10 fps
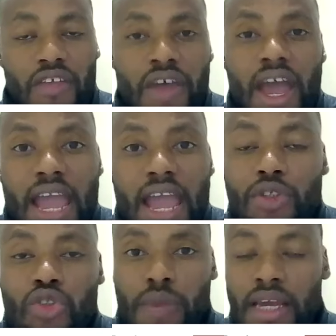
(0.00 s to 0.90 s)
they're
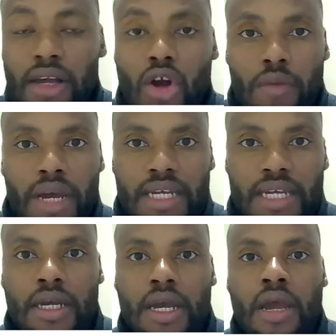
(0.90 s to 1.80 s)
able to make a lot of money.
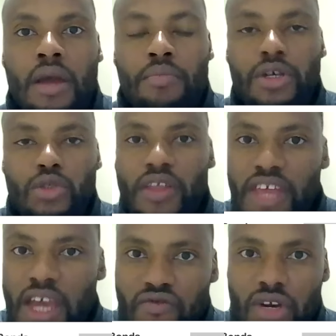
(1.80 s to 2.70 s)
Because what
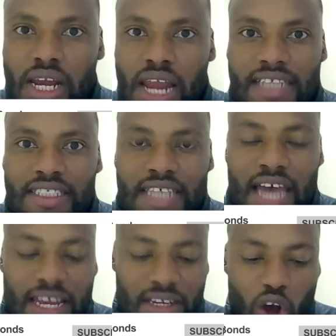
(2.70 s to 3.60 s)
they've realized is
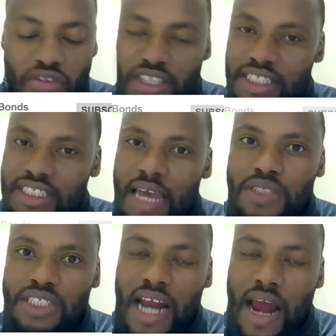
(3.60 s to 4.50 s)
that on the same
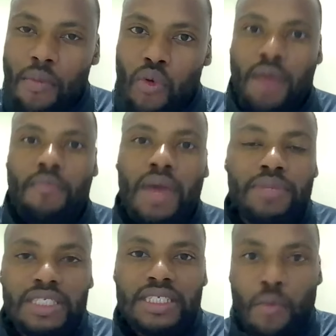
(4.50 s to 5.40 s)
setup where
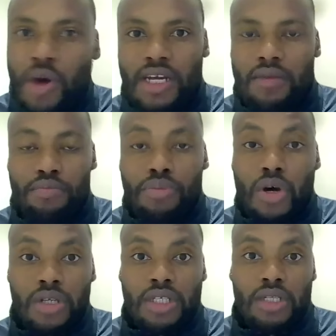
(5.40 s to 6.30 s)
maybe someone can
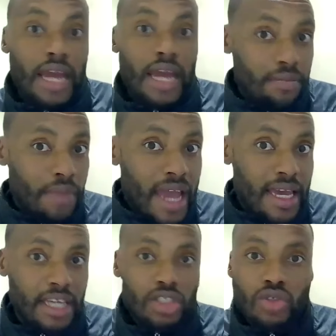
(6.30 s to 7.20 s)
put, like in my
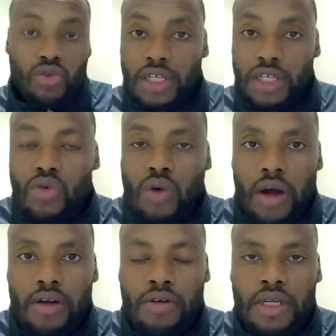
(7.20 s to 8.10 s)
case,
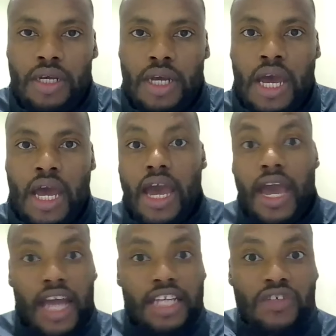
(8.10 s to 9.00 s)
2,200, a
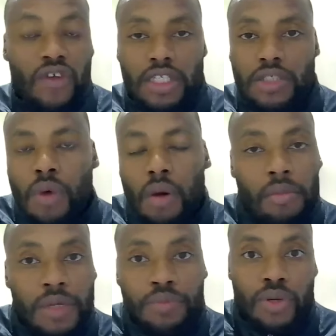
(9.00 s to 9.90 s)
hedge fund is
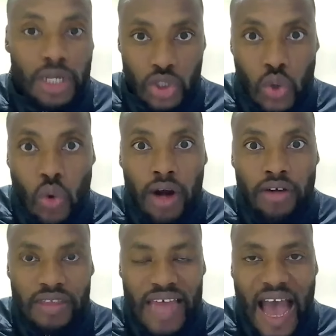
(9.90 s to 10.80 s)
probably putting
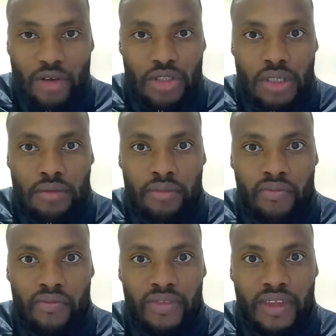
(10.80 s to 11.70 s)
200,000,
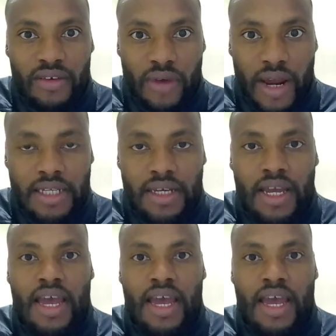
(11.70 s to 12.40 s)
right? right?